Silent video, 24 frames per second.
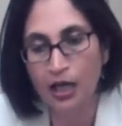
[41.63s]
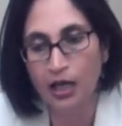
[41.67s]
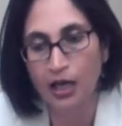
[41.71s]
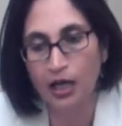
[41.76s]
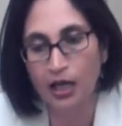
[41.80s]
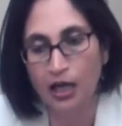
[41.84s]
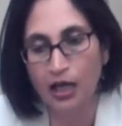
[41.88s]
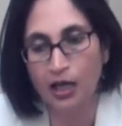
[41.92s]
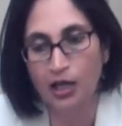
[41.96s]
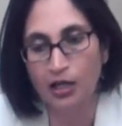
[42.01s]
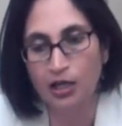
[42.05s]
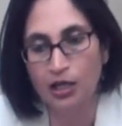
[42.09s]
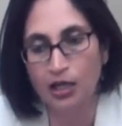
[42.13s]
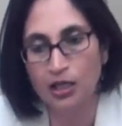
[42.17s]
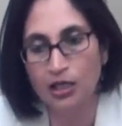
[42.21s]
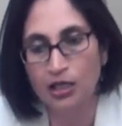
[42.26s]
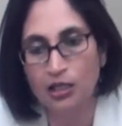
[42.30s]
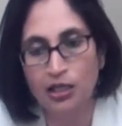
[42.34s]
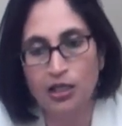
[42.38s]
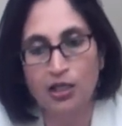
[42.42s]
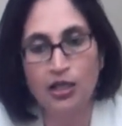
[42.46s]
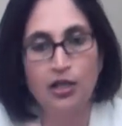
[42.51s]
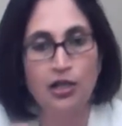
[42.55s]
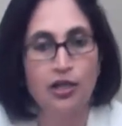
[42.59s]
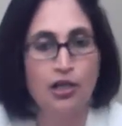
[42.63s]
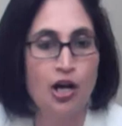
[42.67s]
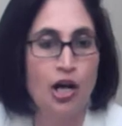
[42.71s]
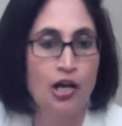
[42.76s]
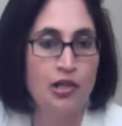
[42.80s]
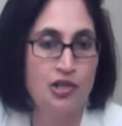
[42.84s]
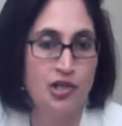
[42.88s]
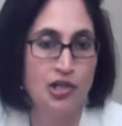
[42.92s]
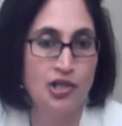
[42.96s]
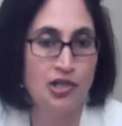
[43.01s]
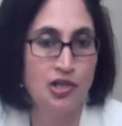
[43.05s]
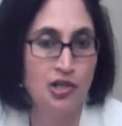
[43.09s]
either
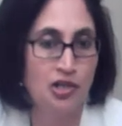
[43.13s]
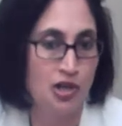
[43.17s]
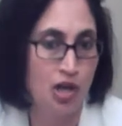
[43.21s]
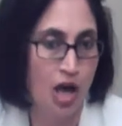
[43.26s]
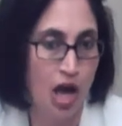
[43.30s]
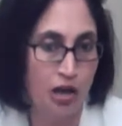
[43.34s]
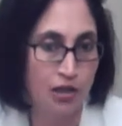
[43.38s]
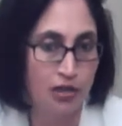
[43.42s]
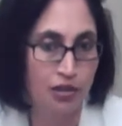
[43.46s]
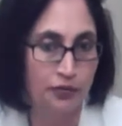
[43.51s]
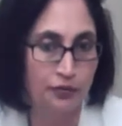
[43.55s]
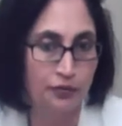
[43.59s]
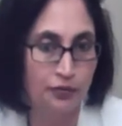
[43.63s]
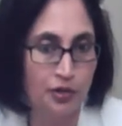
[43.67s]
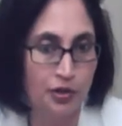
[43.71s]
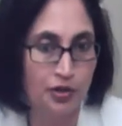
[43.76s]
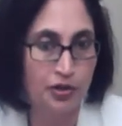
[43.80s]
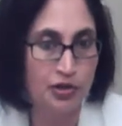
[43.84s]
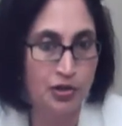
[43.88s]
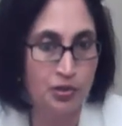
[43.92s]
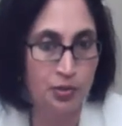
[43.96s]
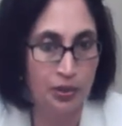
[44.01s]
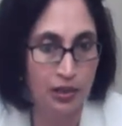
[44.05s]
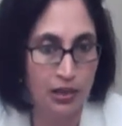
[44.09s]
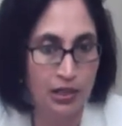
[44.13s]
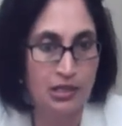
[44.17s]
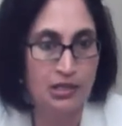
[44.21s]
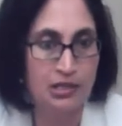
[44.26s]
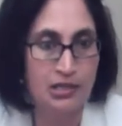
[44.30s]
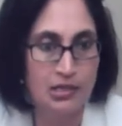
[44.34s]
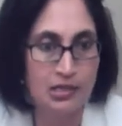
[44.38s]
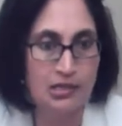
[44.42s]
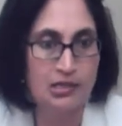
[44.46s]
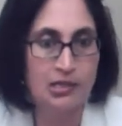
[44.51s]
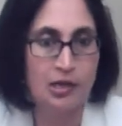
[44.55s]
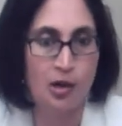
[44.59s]
not just to talk to folks within
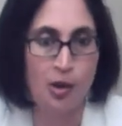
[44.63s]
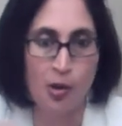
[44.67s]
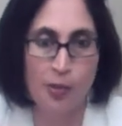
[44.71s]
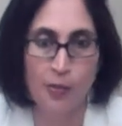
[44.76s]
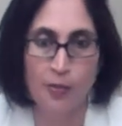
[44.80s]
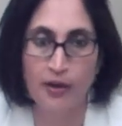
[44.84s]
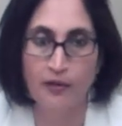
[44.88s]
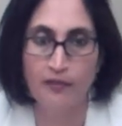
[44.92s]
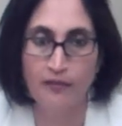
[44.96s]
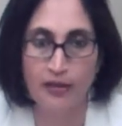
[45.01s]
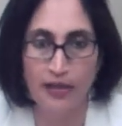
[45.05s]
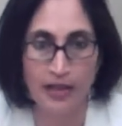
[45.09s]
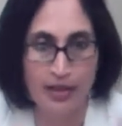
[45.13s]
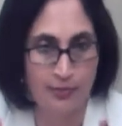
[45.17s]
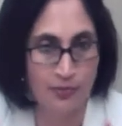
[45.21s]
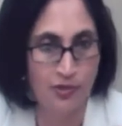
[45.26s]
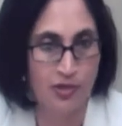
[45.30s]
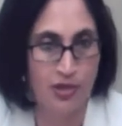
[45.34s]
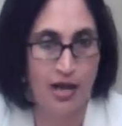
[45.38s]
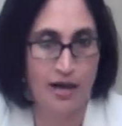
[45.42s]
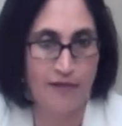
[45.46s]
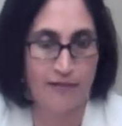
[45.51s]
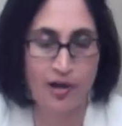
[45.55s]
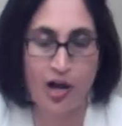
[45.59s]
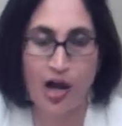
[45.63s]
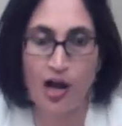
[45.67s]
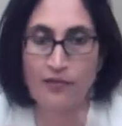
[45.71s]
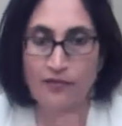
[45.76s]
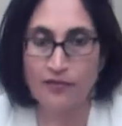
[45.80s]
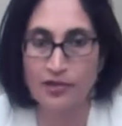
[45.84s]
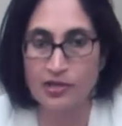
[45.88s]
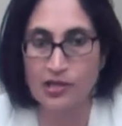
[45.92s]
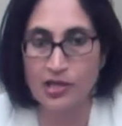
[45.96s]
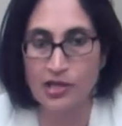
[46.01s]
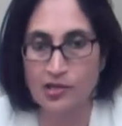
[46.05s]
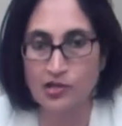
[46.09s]
Cisco, but for them to have
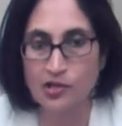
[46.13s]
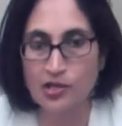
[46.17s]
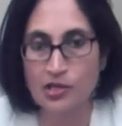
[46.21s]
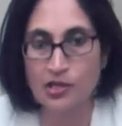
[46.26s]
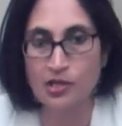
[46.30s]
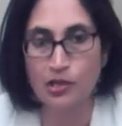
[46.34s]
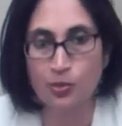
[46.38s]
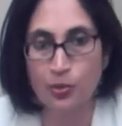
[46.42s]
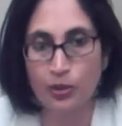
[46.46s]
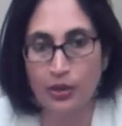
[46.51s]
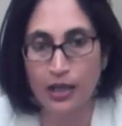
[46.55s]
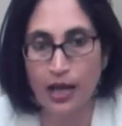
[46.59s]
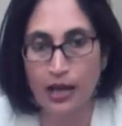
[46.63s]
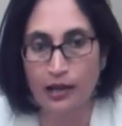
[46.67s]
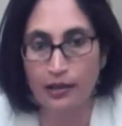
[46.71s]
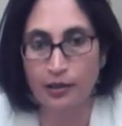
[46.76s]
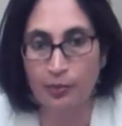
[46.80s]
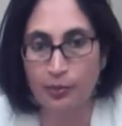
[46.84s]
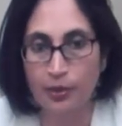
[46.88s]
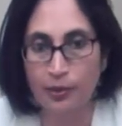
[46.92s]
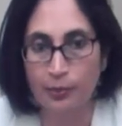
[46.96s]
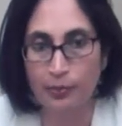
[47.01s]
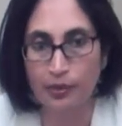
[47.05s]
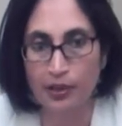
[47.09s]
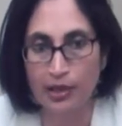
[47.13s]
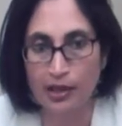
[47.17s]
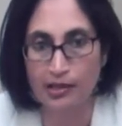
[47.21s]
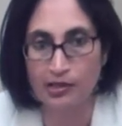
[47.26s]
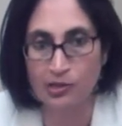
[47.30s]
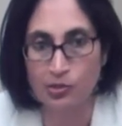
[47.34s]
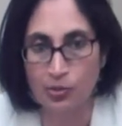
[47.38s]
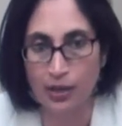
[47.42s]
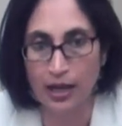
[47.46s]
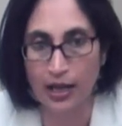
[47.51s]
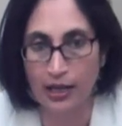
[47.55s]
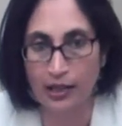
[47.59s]
conversations with other people as
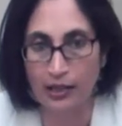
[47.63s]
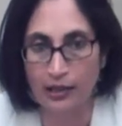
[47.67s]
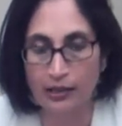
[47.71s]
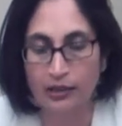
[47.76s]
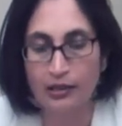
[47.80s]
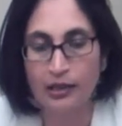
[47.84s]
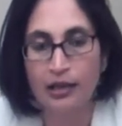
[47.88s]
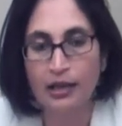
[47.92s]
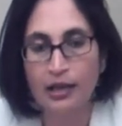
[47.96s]
well.